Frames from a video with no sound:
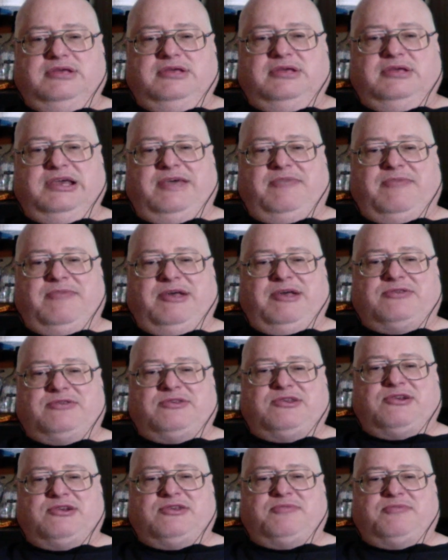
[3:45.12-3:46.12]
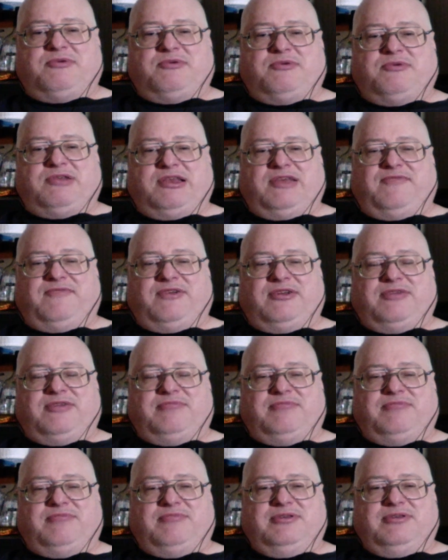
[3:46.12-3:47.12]
Yeah, might as well start smoking again,
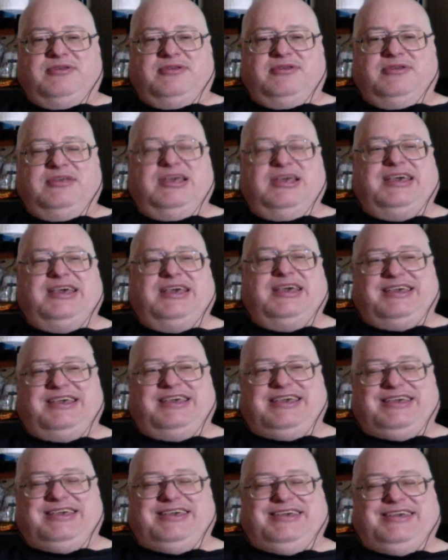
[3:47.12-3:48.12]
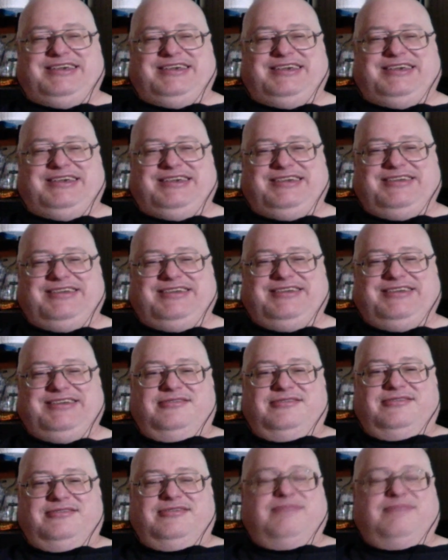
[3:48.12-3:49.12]
fuck it. Yeah.
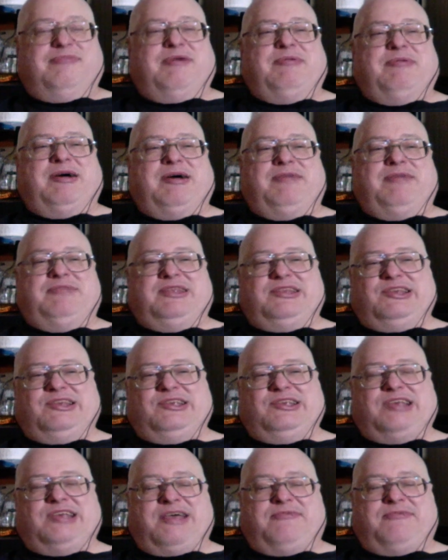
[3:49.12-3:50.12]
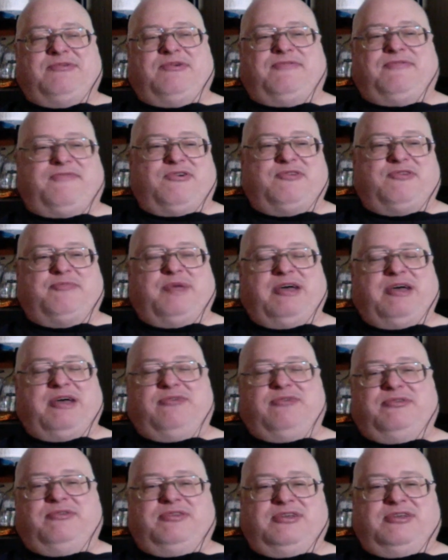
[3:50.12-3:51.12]
My mom did this after her first
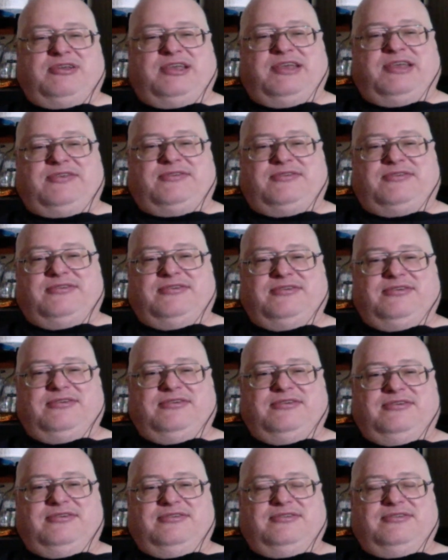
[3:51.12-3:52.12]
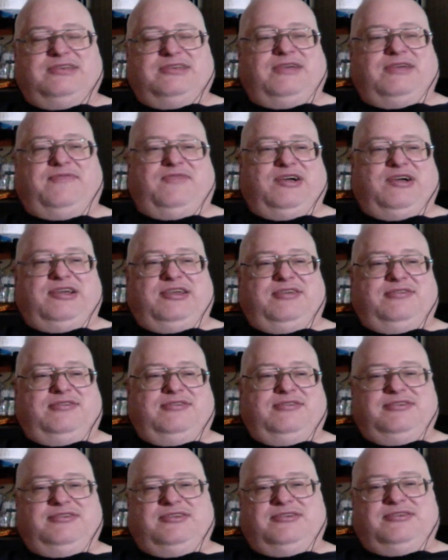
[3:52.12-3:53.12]
bout with cancer. It's like, fuck it,
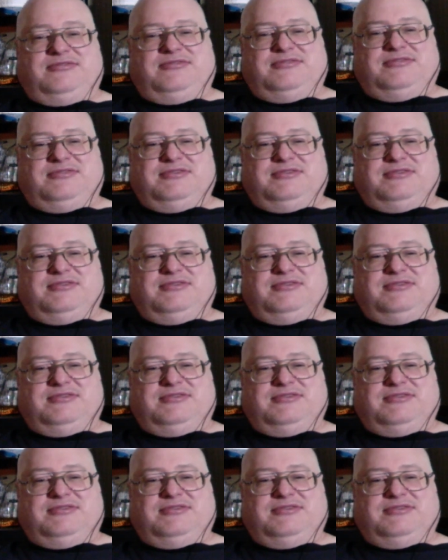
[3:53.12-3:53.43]
you know?